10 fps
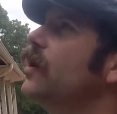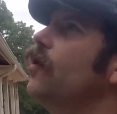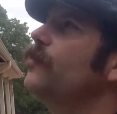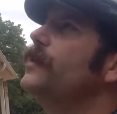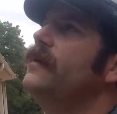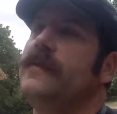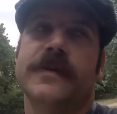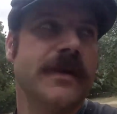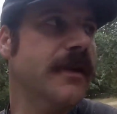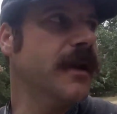PVC
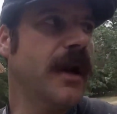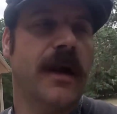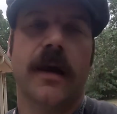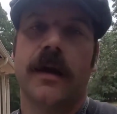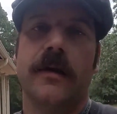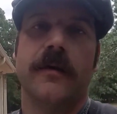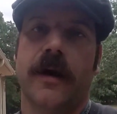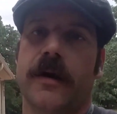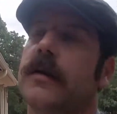that I had laying around.